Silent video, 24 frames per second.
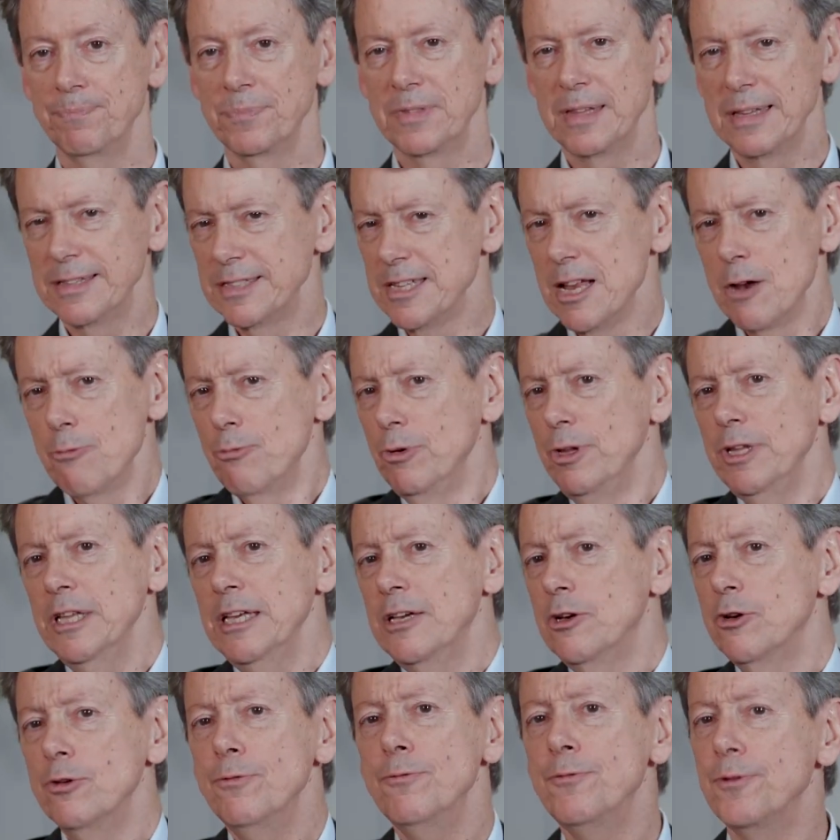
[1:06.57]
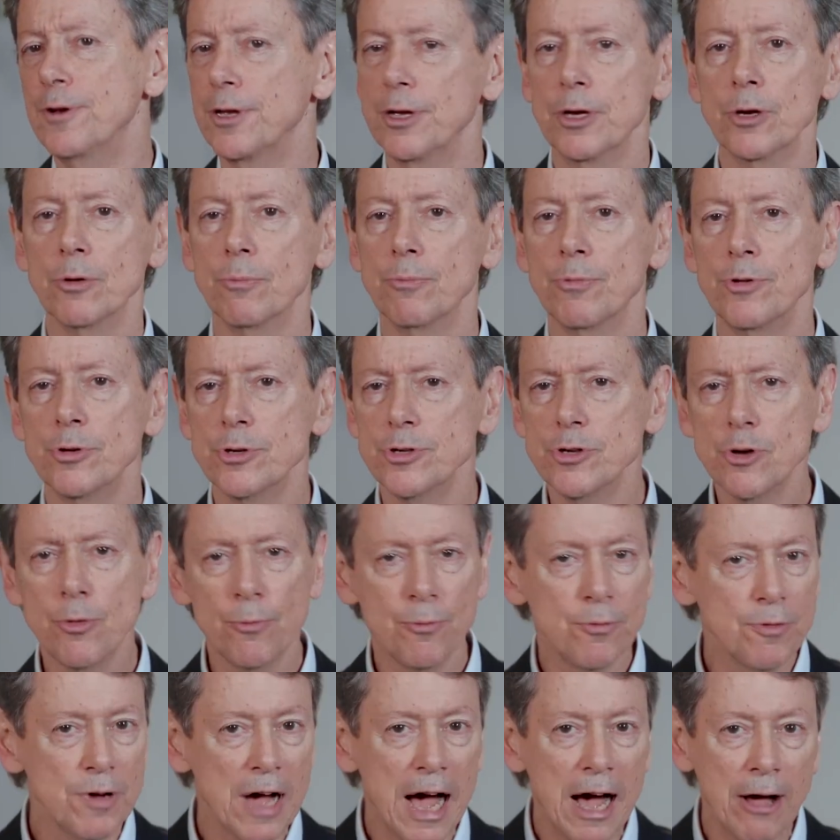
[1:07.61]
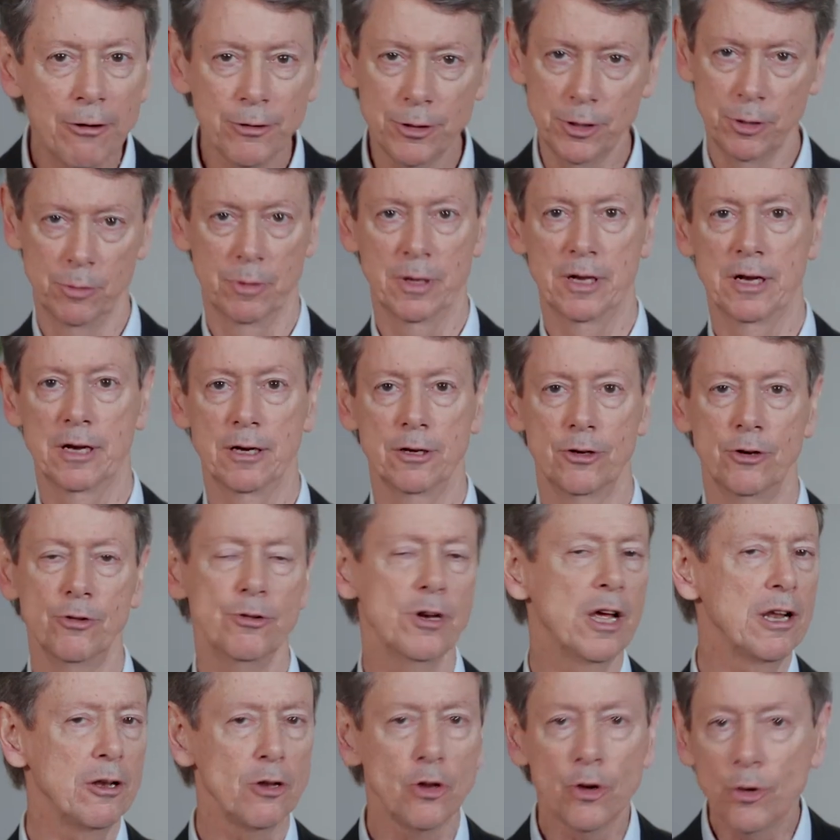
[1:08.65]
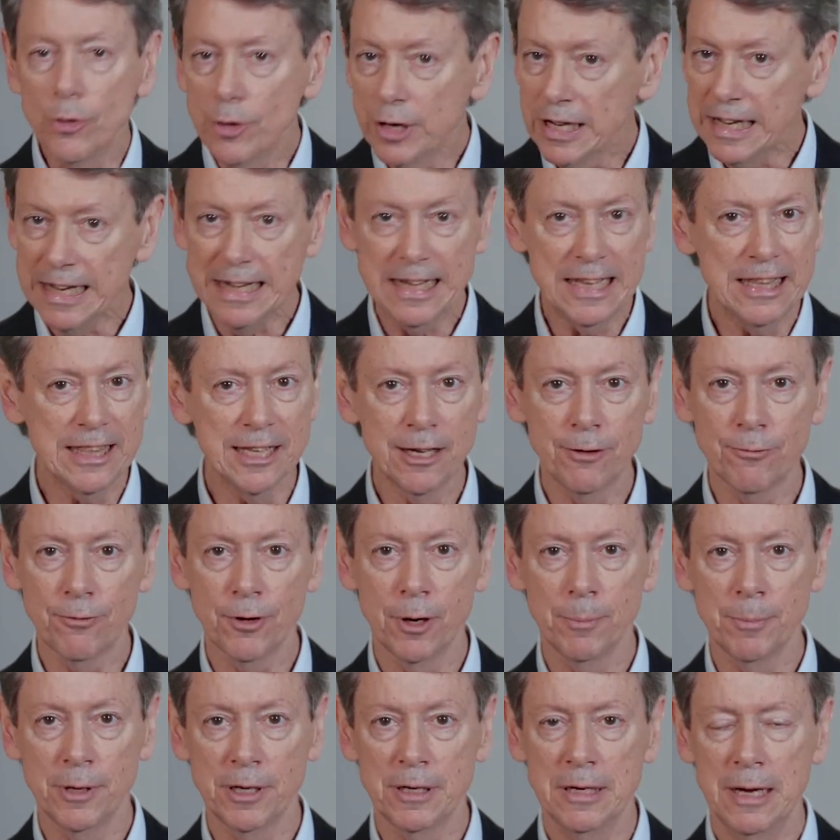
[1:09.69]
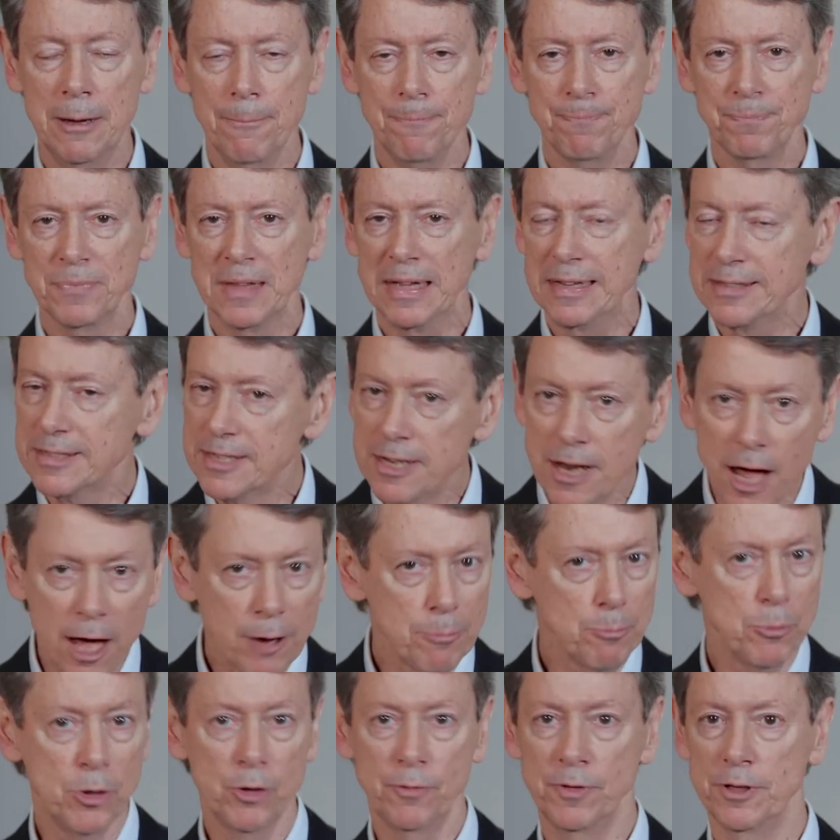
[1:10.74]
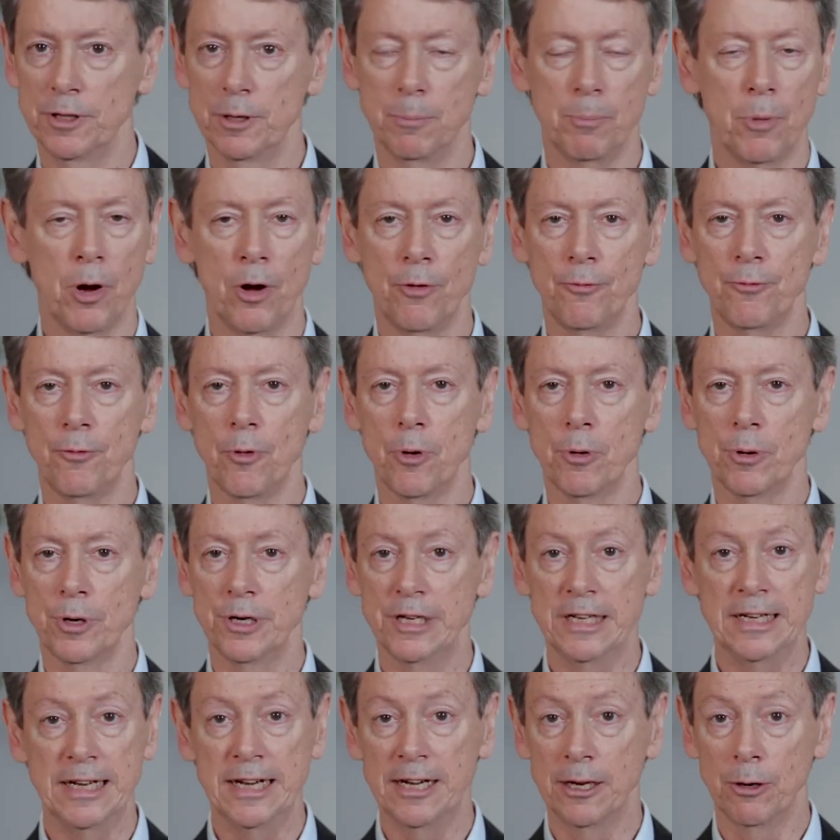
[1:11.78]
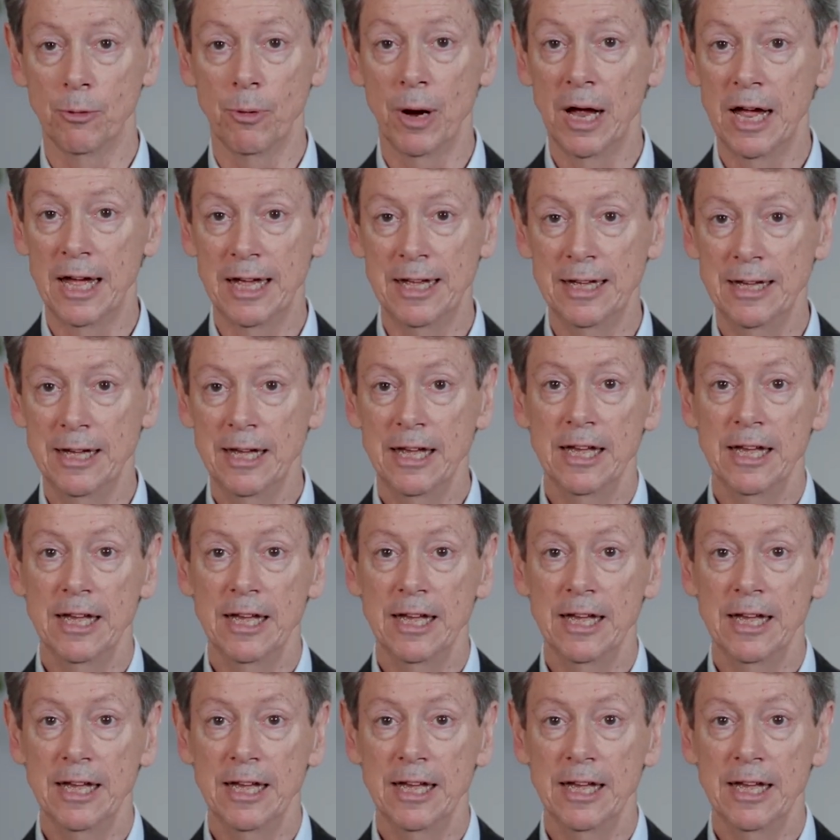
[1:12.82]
That's not really good for you. There's no value in it. You're not learning anything from it. It's not moving the ball forward in any way.